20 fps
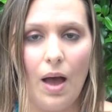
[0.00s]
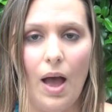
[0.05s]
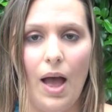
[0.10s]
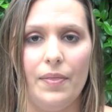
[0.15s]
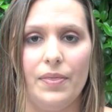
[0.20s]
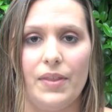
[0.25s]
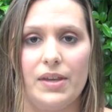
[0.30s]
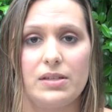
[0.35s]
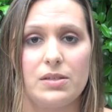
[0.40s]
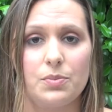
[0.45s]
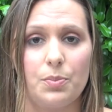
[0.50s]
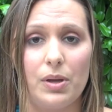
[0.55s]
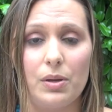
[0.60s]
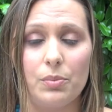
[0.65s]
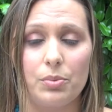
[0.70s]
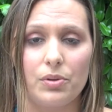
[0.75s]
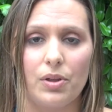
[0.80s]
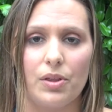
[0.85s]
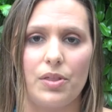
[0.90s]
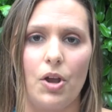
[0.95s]
And these
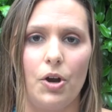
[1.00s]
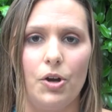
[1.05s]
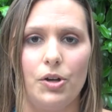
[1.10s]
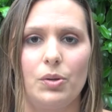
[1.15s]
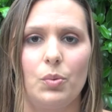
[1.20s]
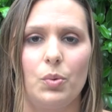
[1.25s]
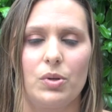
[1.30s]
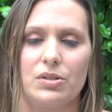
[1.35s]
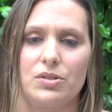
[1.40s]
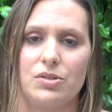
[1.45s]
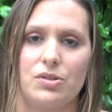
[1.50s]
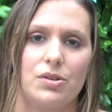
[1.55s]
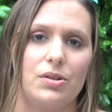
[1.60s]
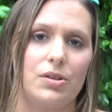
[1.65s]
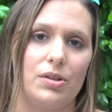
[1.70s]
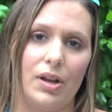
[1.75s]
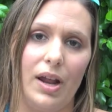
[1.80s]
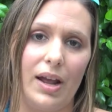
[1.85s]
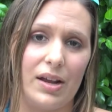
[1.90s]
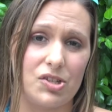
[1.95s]
people are the only ones who
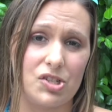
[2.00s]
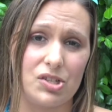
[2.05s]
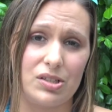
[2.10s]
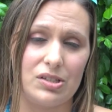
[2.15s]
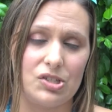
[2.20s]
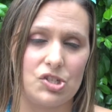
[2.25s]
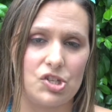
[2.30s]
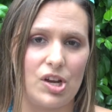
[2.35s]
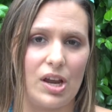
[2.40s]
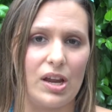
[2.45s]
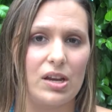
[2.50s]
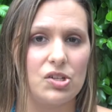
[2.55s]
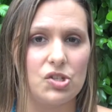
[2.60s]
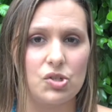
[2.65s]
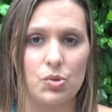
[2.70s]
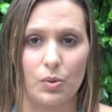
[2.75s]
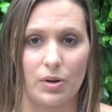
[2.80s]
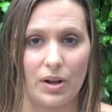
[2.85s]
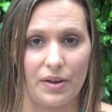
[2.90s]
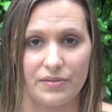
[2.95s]
can actually
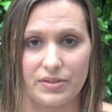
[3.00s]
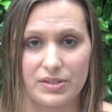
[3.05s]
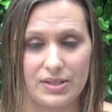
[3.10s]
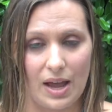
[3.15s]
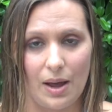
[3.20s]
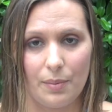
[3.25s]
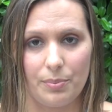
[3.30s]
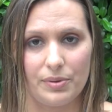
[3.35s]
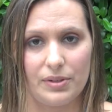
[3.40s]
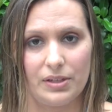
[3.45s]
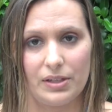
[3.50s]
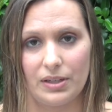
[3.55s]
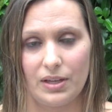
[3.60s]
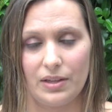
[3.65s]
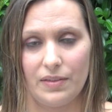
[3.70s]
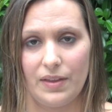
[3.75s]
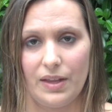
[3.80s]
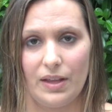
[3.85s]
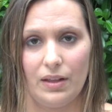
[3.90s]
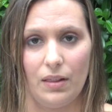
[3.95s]
change whatever's happening
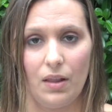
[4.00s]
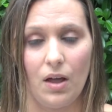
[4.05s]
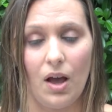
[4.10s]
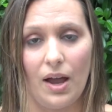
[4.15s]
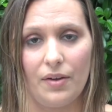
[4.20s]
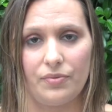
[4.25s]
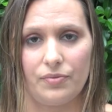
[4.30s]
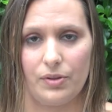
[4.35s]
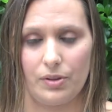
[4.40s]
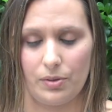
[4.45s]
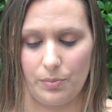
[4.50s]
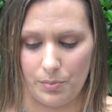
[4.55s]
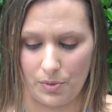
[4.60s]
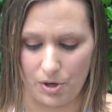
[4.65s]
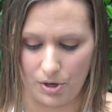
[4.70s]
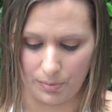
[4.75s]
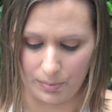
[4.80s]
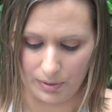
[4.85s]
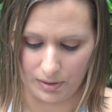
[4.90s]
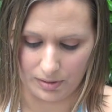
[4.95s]
in their life at the
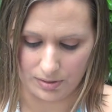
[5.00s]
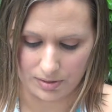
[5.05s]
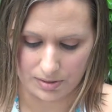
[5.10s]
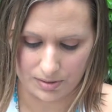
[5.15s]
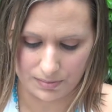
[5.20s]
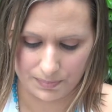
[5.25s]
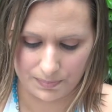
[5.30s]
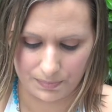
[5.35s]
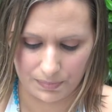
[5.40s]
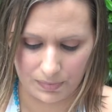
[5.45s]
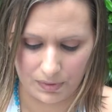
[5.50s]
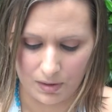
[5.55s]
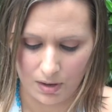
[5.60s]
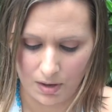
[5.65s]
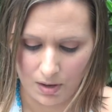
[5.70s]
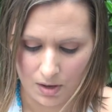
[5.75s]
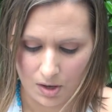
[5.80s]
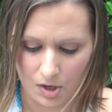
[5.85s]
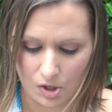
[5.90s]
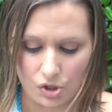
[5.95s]
moment.
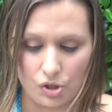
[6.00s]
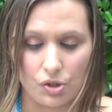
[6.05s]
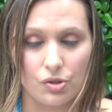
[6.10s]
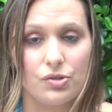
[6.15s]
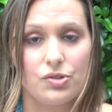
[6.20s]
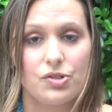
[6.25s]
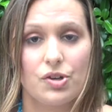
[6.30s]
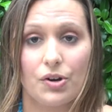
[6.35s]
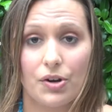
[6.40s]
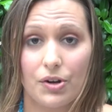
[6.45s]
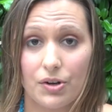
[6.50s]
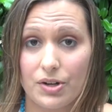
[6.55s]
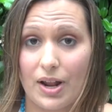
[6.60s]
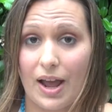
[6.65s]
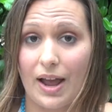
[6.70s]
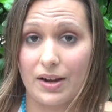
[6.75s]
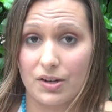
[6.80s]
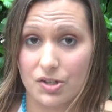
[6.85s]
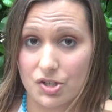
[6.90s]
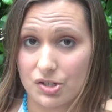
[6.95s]
You don't
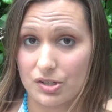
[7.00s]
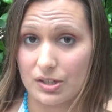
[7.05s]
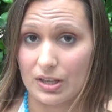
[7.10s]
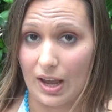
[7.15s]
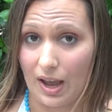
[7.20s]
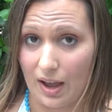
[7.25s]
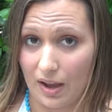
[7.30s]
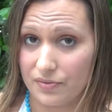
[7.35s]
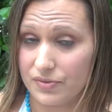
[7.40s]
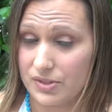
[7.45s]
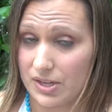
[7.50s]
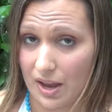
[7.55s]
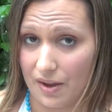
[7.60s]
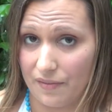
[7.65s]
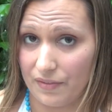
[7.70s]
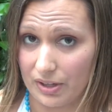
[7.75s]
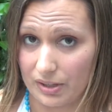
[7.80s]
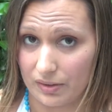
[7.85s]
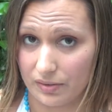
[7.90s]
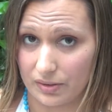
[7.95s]
actually have to
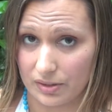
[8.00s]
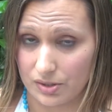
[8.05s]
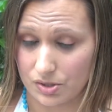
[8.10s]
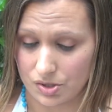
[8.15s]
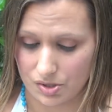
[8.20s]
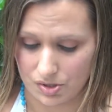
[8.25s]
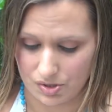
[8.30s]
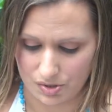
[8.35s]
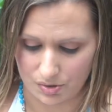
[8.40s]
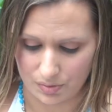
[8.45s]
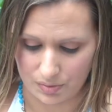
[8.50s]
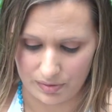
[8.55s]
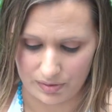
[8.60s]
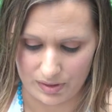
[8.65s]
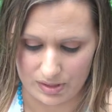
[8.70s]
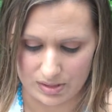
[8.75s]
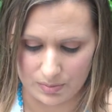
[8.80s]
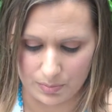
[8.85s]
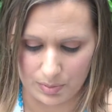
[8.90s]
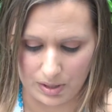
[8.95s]
have anything to do with
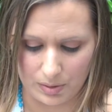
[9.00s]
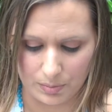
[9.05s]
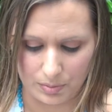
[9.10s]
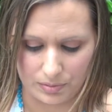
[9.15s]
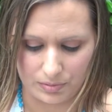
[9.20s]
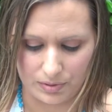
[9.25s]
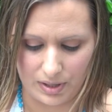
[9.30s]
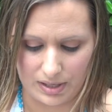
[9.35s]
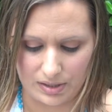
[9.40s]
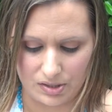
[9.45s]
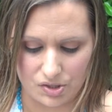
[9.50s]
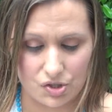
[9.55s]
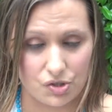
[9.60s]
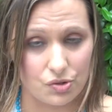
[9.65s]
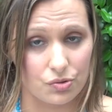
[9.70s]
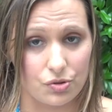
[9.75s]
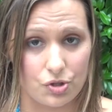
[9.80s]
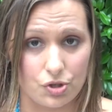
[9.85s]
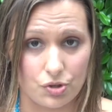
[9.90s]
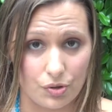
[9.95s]
these people, and it's
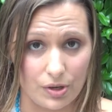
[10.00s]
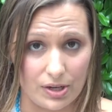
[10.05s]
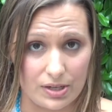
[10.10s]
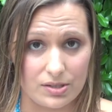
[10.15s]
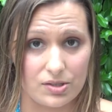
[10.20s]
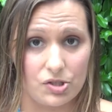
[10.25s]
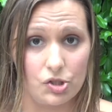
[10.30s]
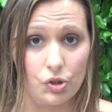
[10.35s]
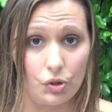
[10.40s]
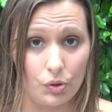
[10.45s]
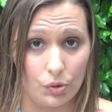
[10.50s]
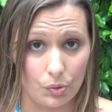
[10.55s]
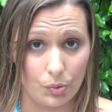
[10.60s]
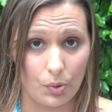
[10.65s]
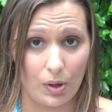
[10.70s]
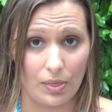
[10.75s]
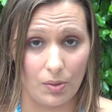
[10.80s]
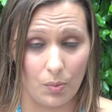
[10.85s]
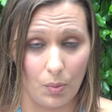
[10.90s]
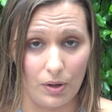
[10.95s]
your choice.
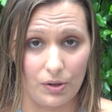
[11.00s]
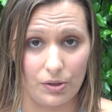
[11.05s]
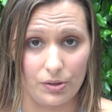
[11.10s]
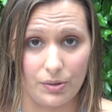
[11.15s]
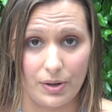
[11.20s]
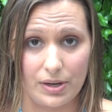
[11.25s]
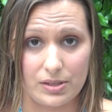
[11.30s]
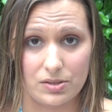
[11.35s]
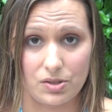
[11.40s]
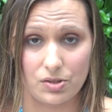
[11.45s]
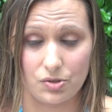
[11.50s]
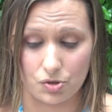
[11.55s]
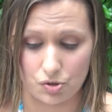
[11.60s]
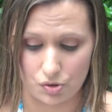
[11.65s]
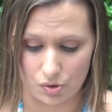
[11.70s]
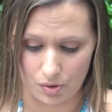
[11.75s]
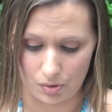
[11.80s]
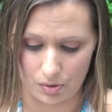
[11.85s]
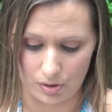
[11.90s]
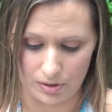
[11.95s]
You are the one who has
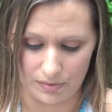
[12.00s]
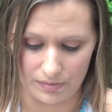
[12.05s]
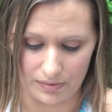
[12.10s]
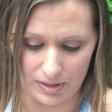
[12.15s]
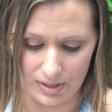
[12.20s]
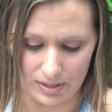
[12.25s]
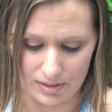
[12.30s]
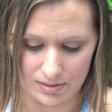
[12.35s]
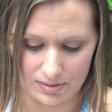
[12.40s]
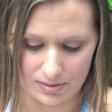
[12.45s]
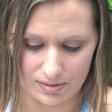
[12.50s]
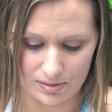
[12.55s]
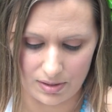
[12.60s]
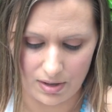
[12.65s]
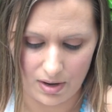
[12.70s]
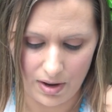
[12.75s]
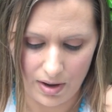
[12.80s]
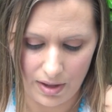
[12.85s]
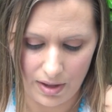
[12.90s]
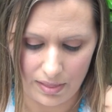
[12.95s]
control over this.
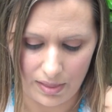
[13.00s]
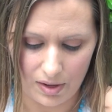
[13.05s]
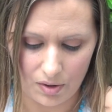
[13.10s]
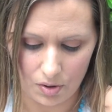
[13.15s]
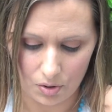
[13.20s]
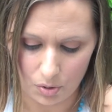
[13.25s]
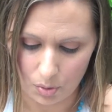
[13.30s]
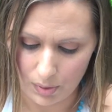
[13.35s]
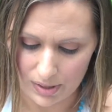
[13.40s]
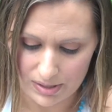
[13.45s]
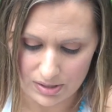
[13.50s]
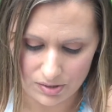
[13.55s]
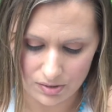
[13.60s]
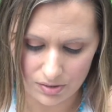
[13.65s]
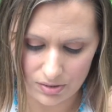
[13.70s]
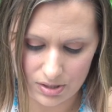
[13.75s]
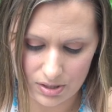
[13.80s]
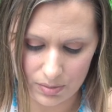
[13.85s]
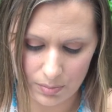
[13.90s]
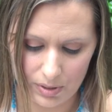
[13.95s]
There are always
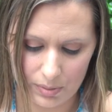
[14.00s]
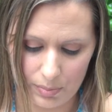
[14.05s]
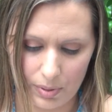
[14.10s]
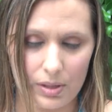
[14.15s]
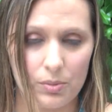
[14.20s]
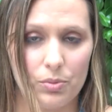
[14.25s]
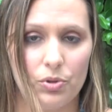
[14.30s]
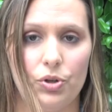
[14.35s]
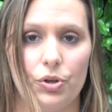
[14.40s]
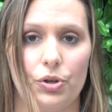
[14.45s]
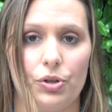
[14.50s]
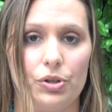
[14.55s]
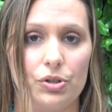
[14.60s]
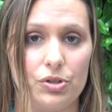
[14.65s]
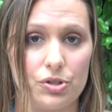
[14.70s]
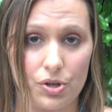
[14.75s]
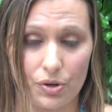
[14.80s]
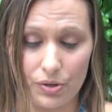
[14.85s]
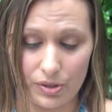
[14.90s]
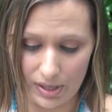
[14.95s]
going to be people who
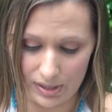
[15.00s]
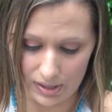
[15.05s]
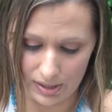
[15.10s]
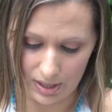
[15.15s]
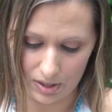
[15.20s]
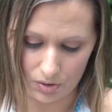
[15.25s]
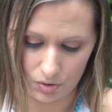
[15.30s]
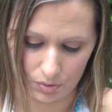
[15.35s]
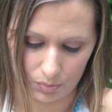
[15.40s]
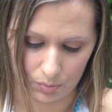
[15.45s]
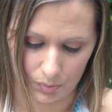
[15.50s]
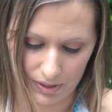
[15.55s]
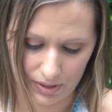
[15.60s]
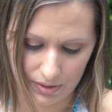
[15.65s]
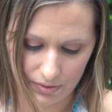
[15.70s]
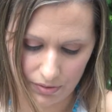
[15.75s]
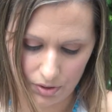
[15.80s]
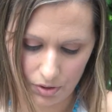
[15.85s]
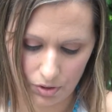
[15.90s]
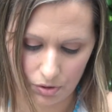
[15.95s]
you don't get on
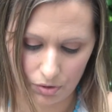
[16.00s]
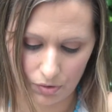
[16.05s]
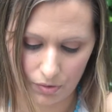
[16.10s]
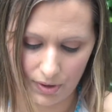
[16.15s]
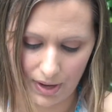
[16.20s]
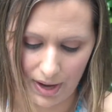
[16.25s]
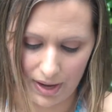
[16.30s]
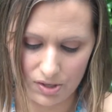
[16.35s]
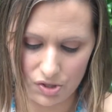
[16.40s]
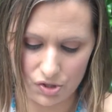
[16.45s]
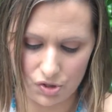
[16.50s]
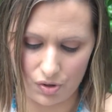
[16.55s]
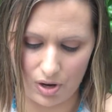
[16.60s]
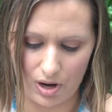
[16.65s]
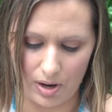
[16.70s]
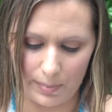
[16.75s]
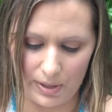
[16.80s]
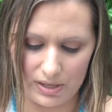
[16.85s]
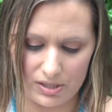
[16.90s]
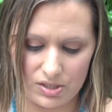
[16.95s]
with, who create
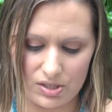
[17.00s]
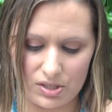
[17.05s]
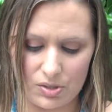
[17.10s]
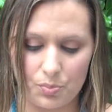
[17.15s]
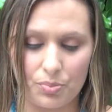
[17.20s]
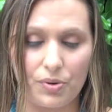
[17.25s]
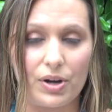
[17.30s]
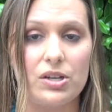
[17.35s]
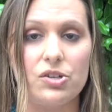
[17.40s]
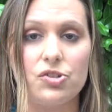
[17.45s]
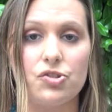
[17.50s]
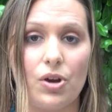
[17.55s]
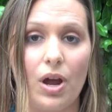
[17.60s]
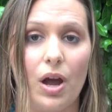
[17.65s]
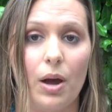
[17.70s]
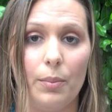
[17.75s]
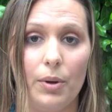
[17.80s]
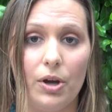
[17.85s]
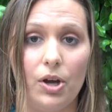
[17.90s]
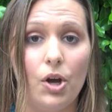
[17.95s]
drama, spread
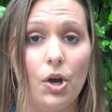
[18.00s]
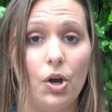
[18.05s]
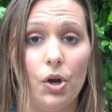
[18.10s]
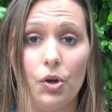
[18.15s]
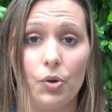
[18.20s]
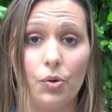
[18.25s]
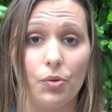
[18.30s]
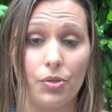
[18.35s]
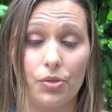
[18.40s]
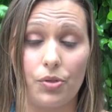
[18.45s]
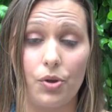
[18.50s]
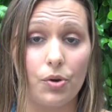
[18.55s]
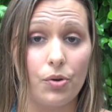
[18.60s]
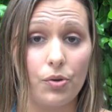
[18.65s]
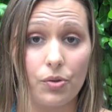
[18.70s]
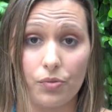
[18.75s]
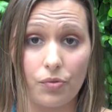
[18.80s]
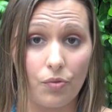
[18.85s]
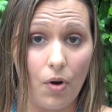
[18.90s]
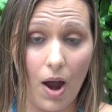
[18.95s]
drama, or who
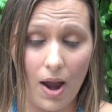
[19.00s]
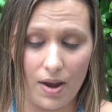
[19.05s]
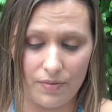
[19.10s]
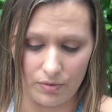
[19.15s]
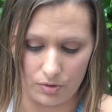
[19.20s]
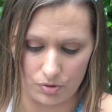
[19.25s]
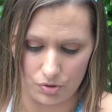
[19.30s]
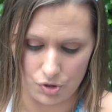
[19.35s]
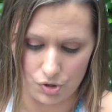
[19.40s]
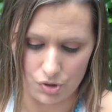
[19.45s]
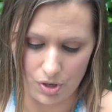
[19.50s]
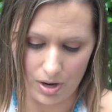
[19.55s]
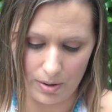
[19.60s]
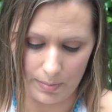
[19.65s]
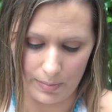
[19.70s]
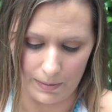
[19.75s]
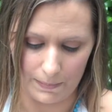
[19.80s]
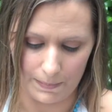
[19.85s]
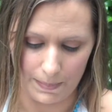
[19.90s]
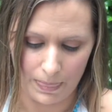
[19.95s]
thrive on
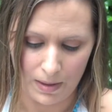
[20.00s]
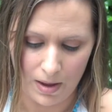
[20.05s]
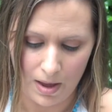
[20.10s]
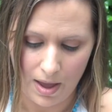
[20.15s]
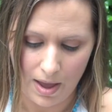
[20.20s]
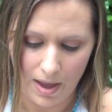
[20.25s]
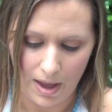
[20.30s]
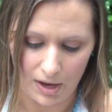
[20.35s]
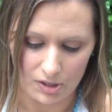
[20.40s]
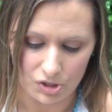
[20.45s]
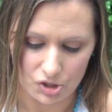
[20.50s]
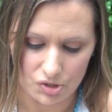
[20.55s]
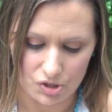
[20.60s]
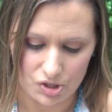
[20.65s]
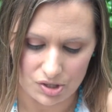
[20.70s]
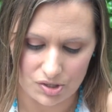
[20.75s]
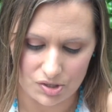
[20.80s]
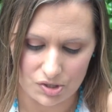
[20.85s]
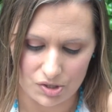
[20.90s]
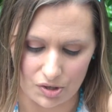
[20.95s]
drama. And you
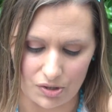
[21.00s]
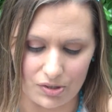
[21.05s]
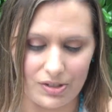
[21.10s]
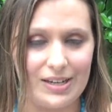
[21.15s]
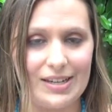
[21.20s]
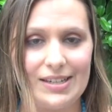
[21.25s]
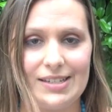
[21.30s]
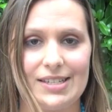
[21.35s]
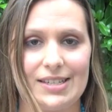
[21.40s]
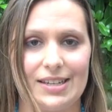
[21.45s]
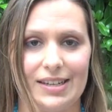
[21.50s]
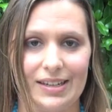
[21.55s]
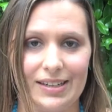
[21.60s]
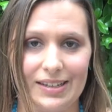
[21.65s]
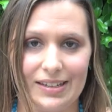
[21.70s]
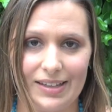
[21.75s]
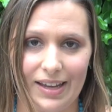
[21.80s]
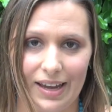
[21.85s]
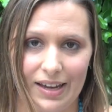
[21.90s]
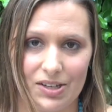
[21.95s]
just don't need to
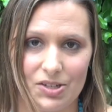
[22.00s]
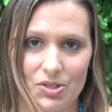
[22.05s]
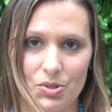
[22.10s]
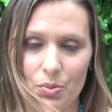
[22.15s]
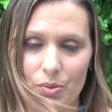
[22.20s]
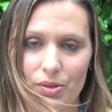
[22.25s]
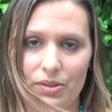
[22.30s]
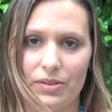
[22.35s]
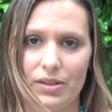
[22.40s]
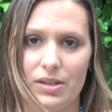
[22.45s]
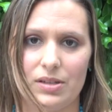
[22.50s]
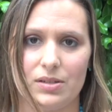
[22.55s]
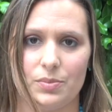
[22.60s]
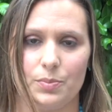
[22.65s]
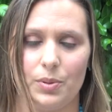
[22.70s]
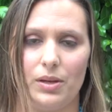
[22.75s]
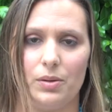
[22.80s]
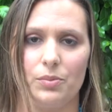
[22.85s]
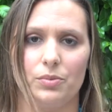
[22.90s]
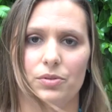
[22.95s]
engage with these
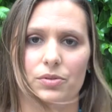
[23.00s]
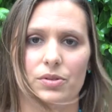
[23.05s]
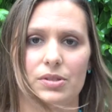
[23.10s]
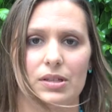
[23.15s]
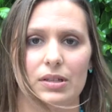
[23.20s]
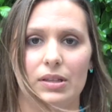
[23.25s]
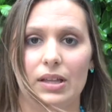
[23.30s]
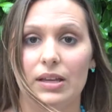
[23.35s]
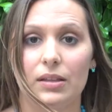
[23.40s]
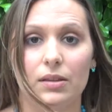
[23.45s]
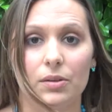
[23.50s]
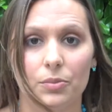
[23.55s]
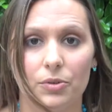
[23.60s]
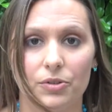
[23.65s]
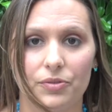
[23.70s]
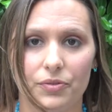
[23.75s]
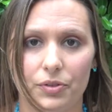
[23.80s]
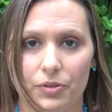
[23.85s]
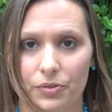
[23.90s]
people. Delete them off